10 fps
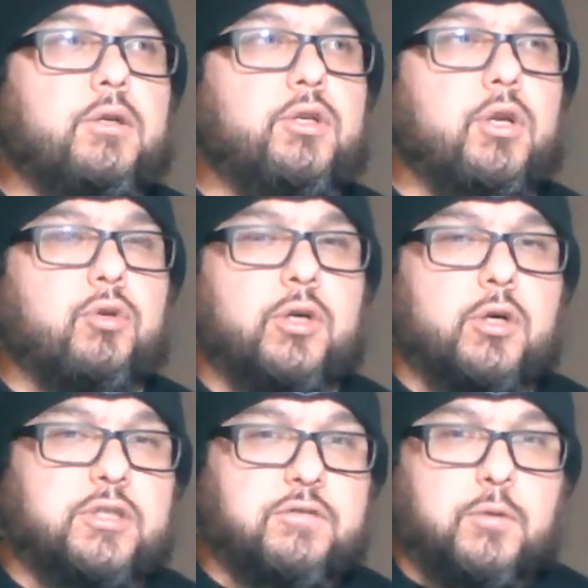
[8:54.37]
you know, there
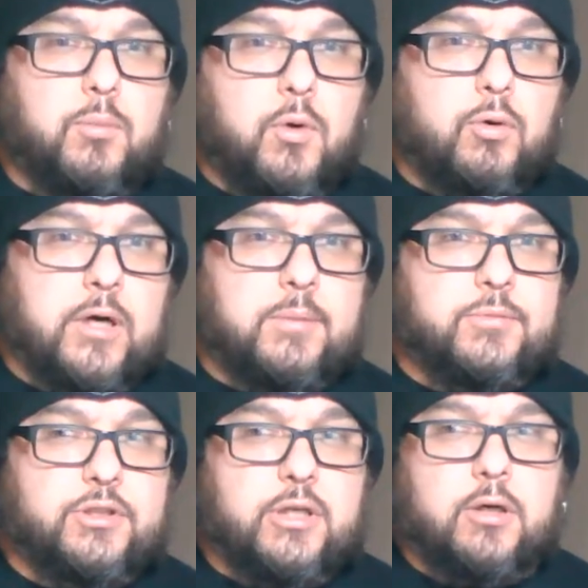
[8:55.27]
are different
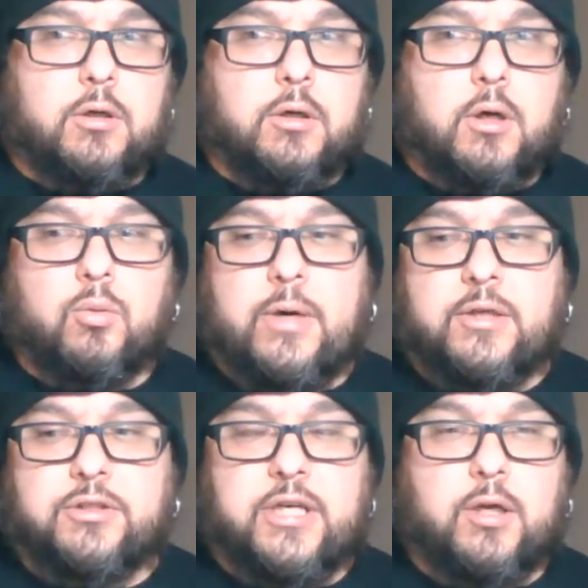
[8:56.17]
programs that are
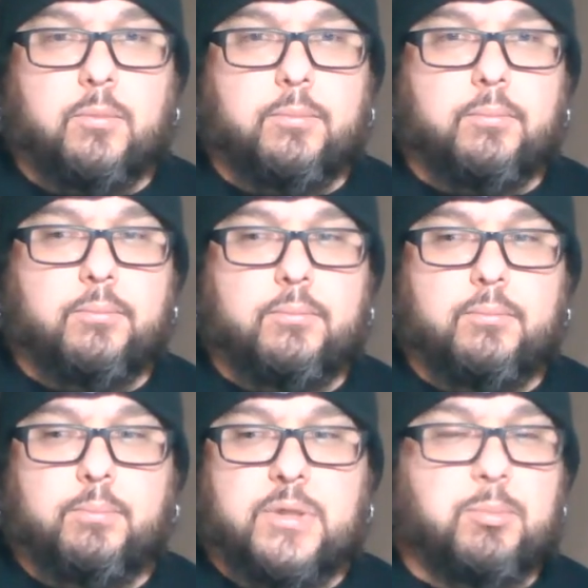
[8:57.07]
around to help
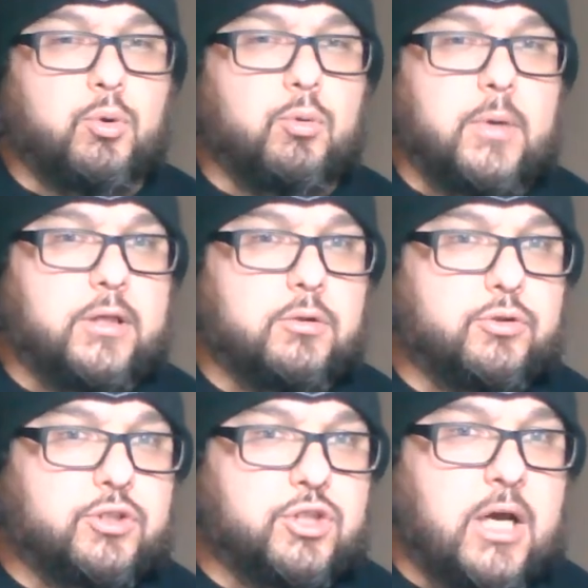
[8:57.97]
people who might
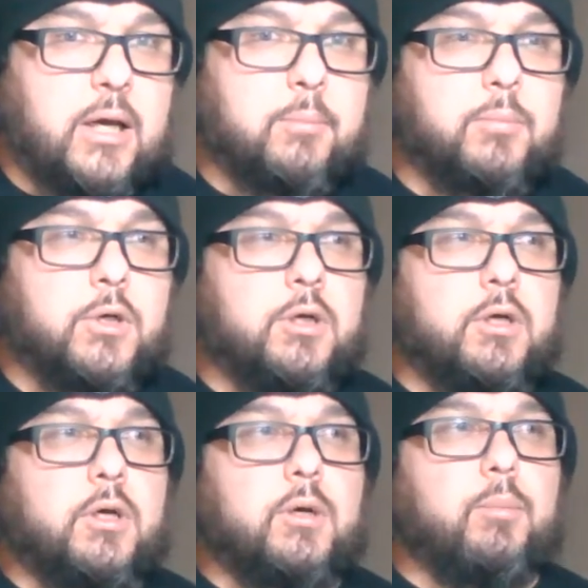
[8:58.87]
lose a job.
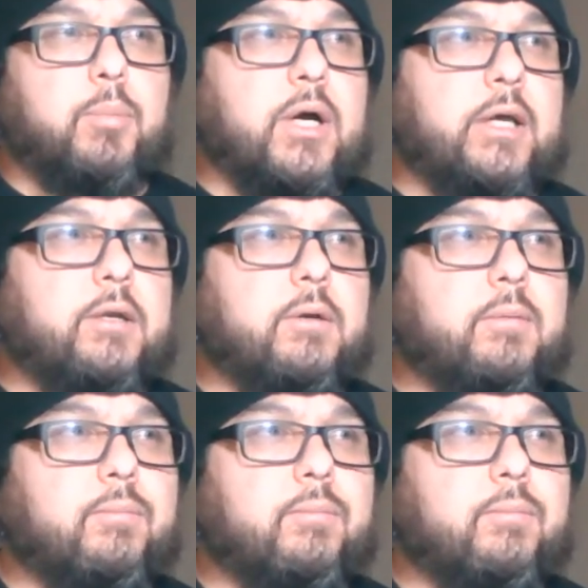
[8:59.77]
But,